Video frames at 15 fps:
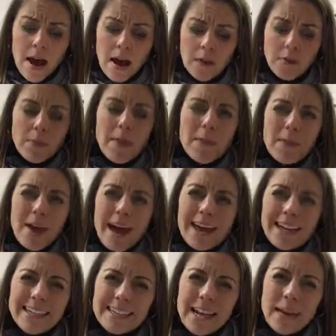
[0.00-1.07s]
remember,
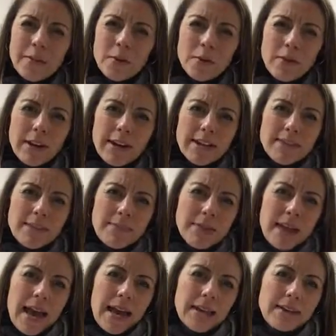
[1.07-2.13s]
anytime you're reading
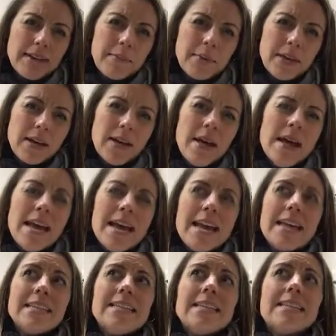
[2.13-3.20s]
something academic,
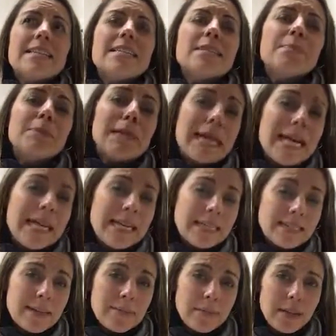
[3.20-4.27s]
it's explaining
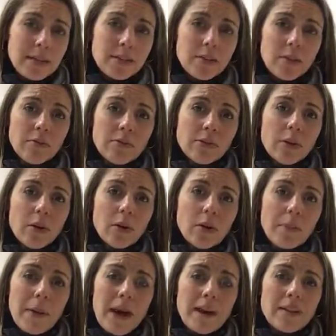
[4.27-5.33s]
something. So the
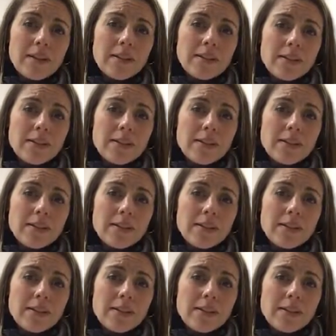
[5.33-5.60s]
rhetorical pattern